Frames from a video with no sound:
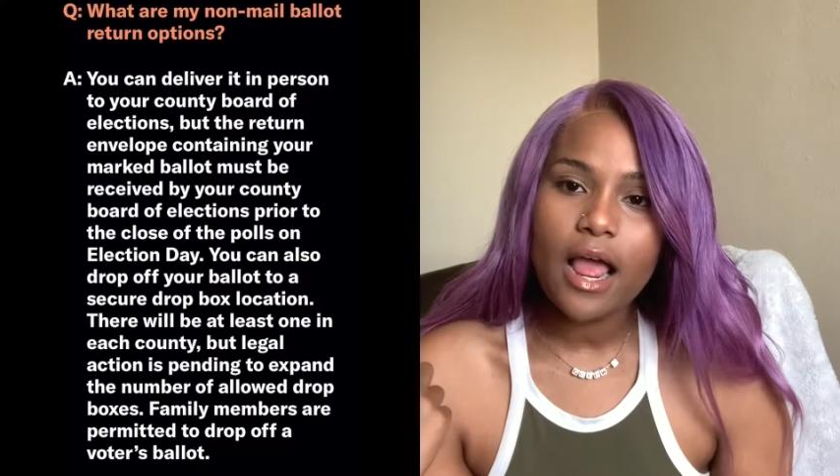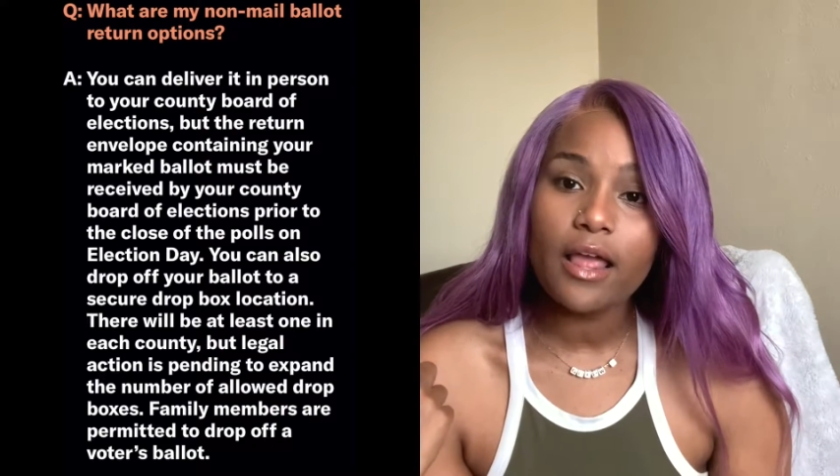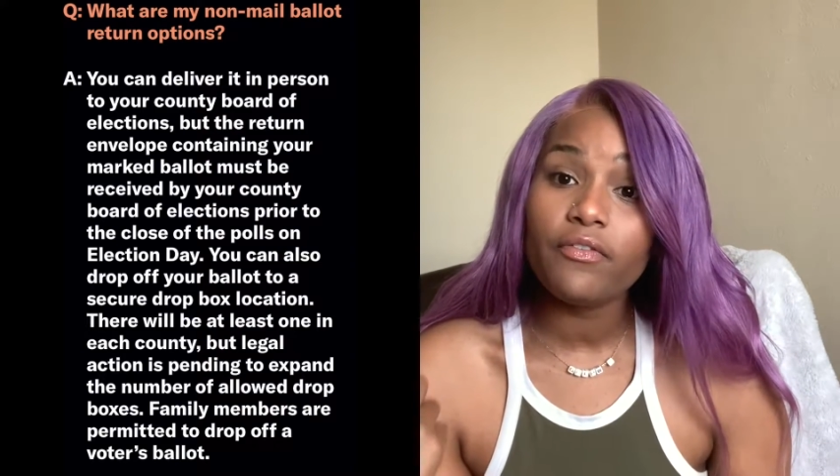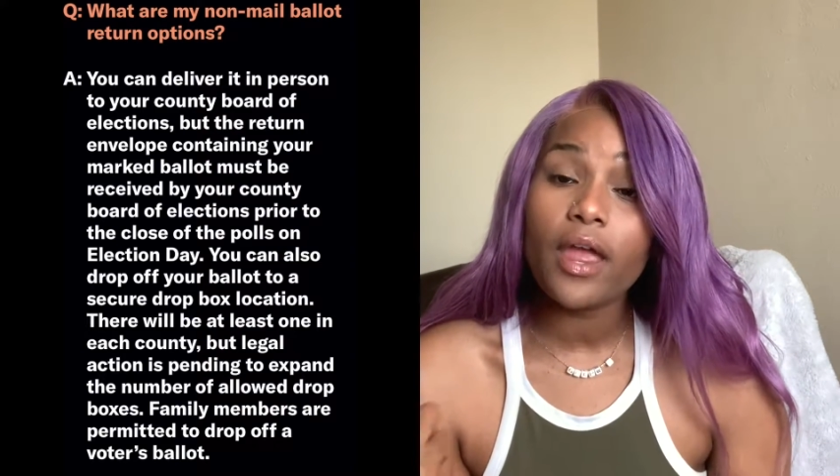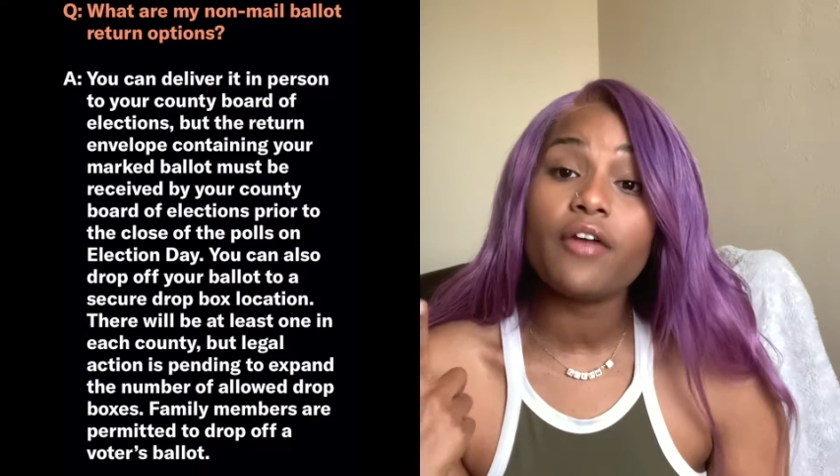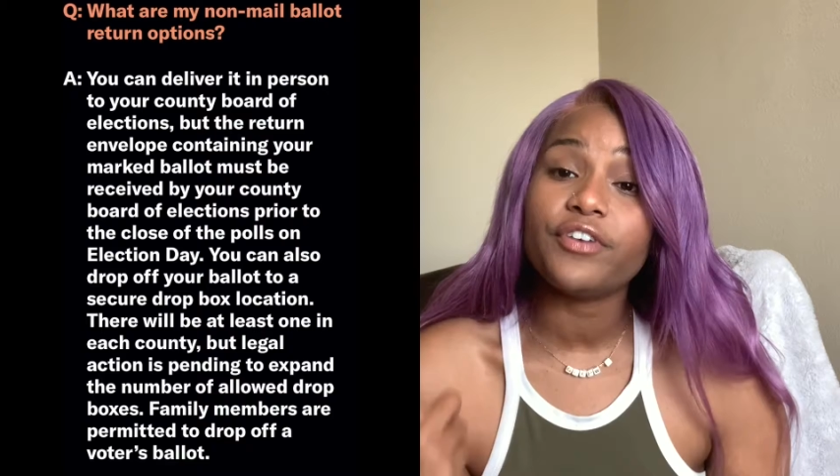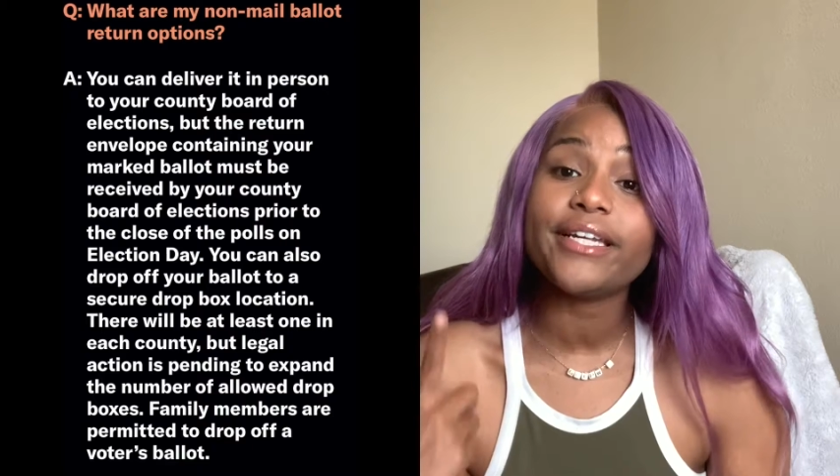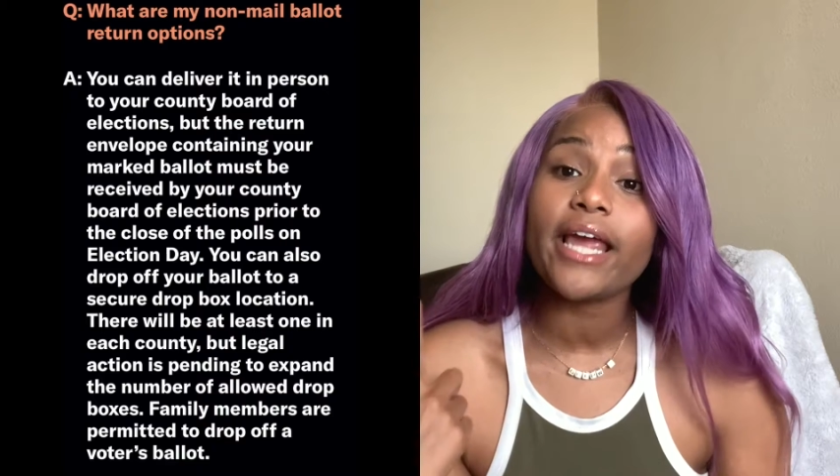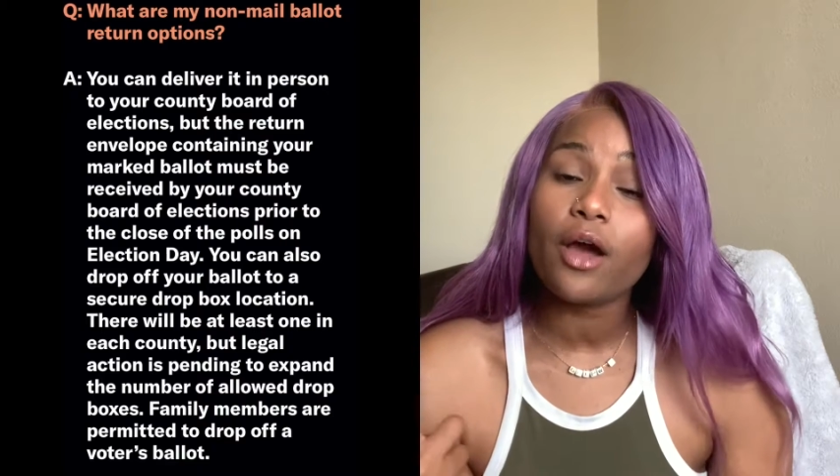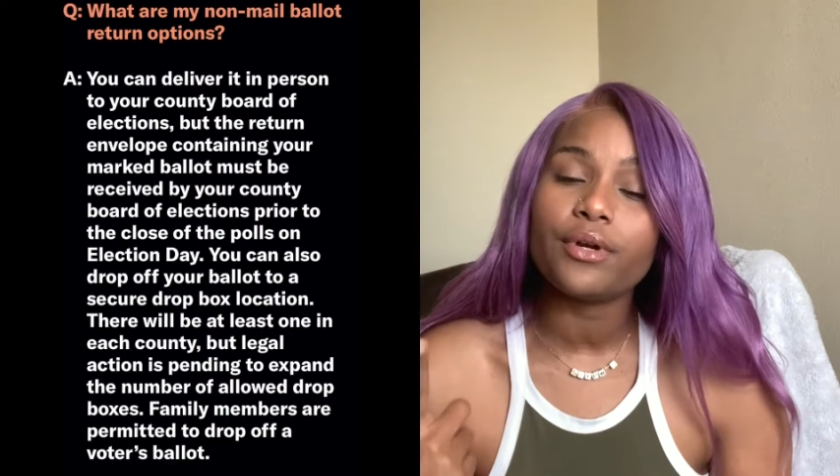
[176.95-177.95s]
If every
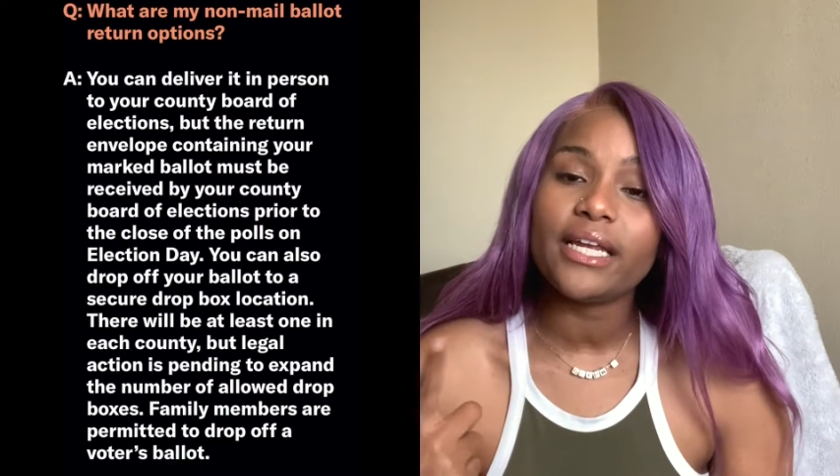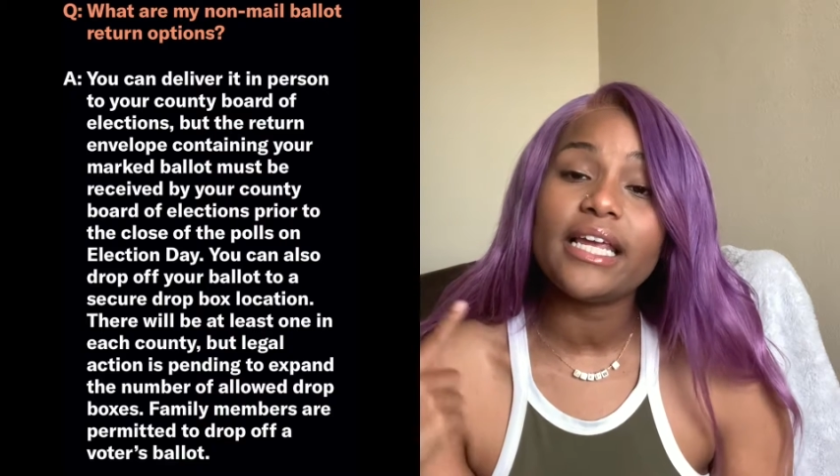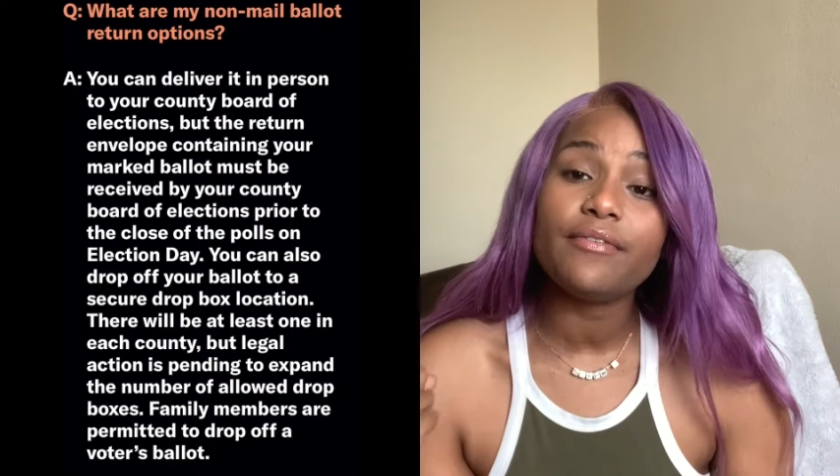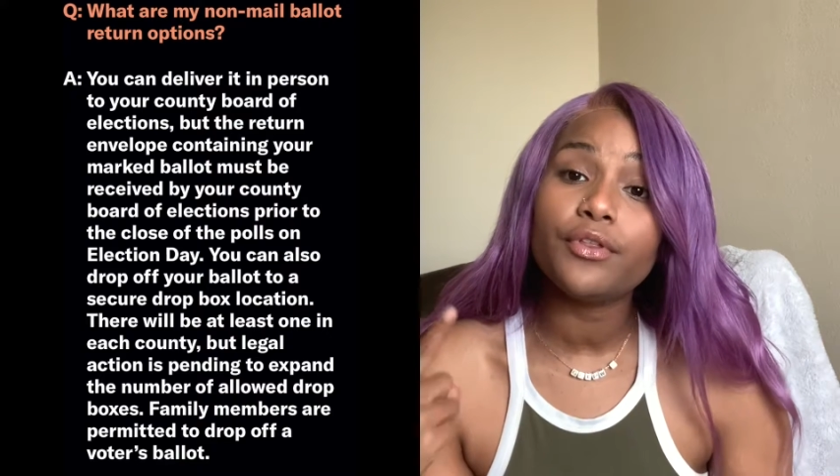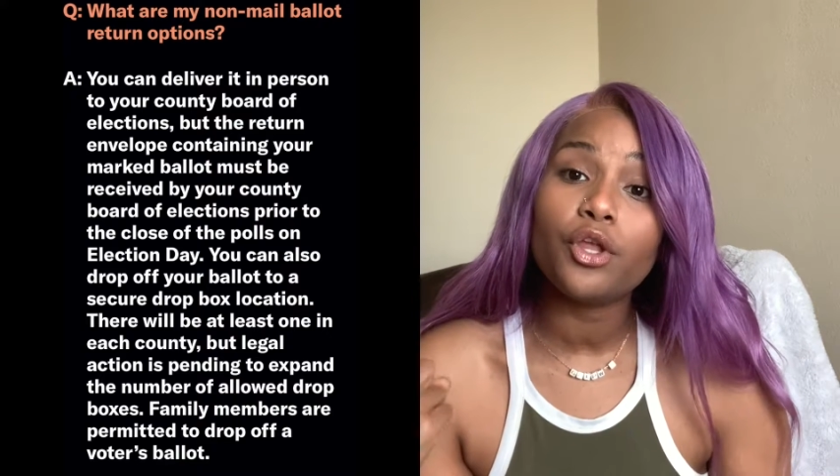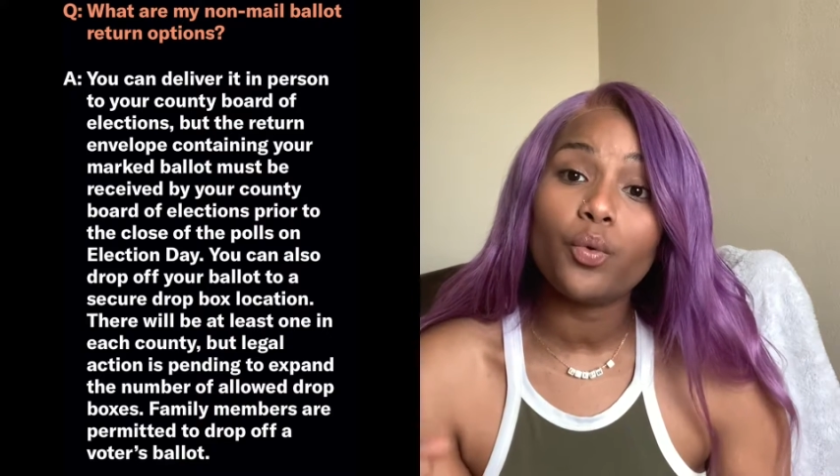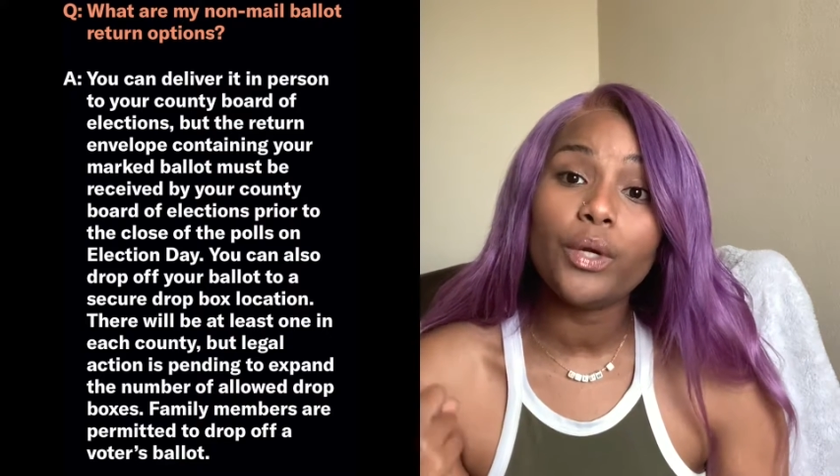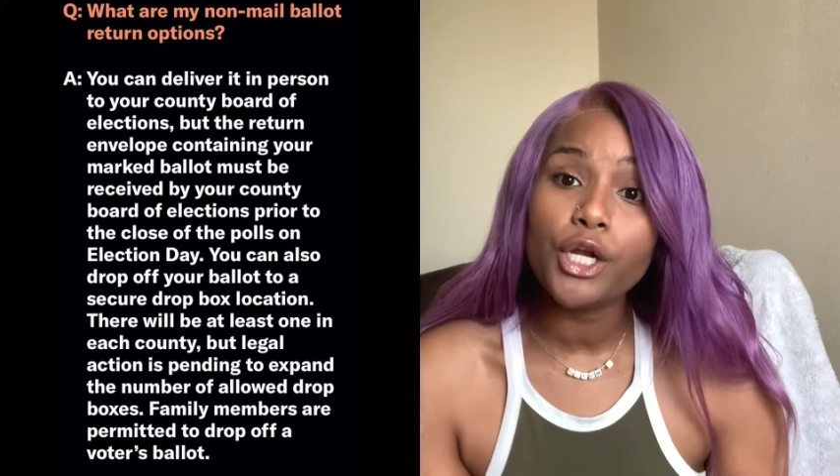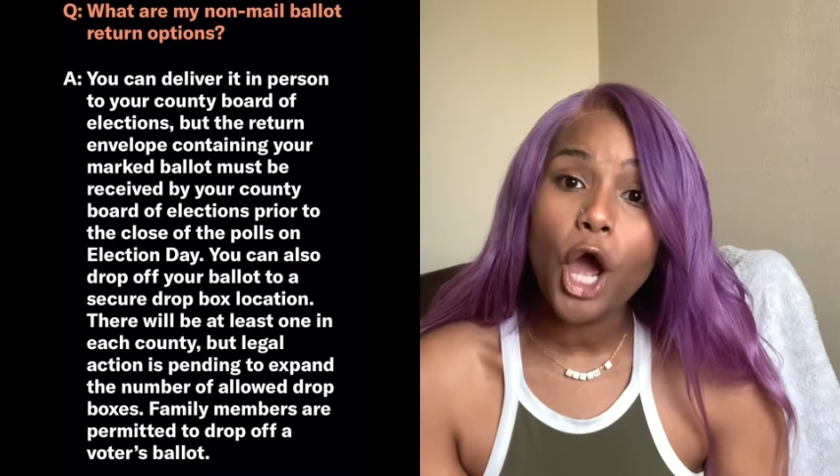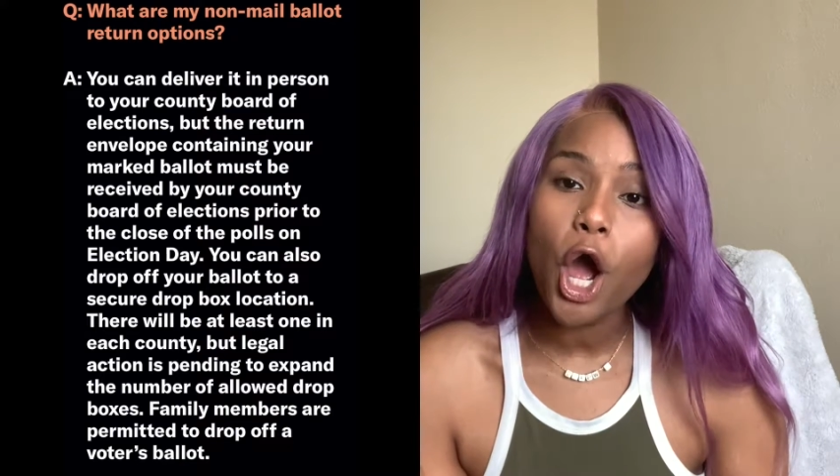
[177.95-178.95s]
county, even though
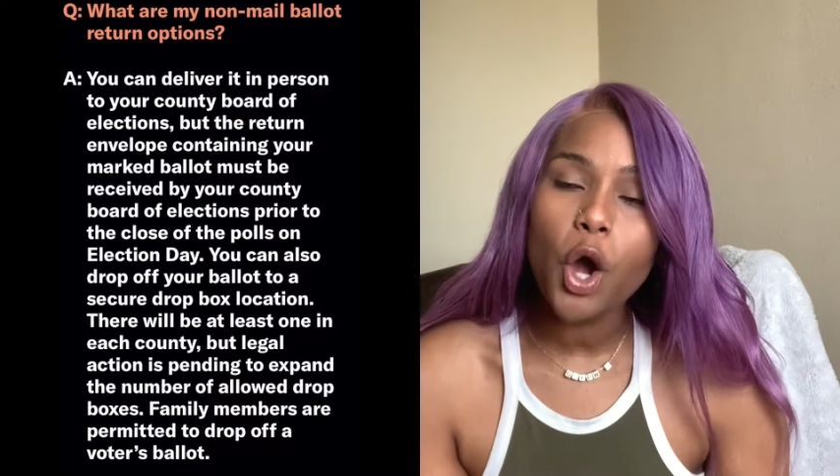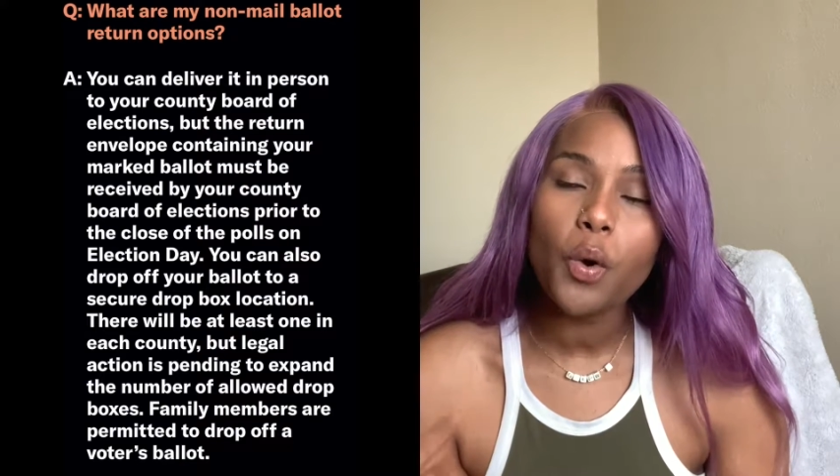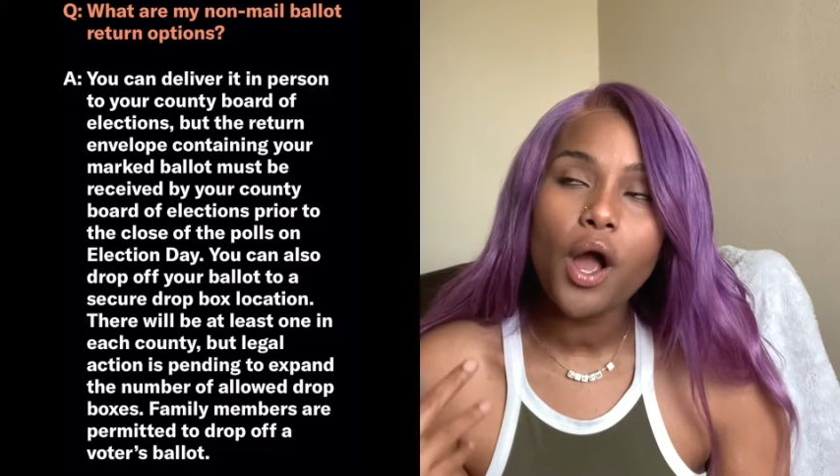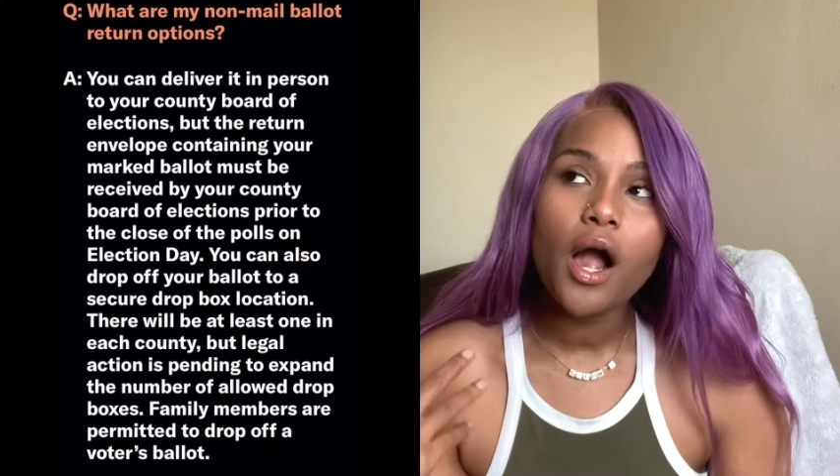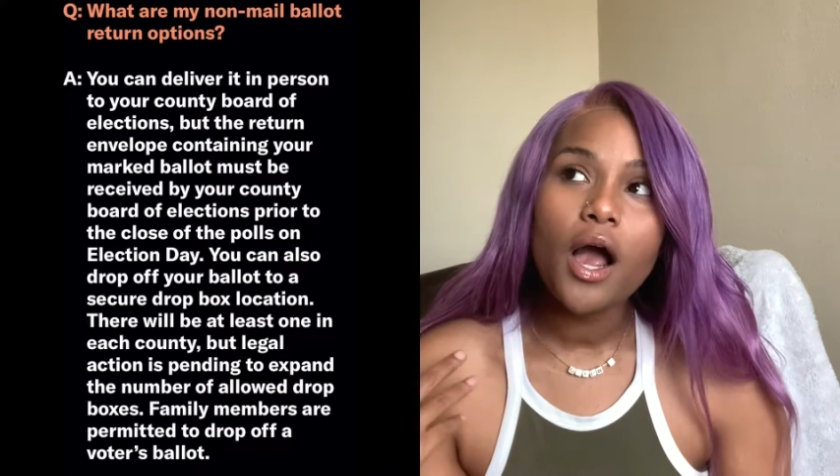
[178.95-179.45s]
we know